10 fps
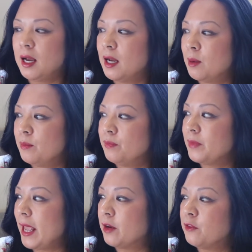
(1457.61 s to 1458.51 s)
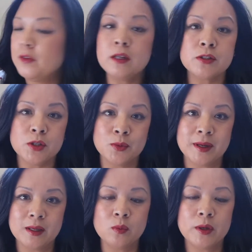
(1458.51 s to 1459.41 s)
and feel to
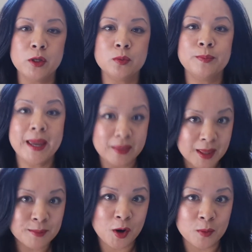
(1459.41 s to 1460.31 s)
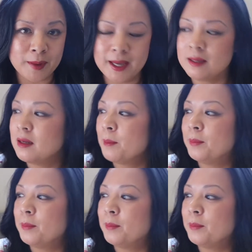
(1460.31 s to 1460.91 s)
it when you make them homemade.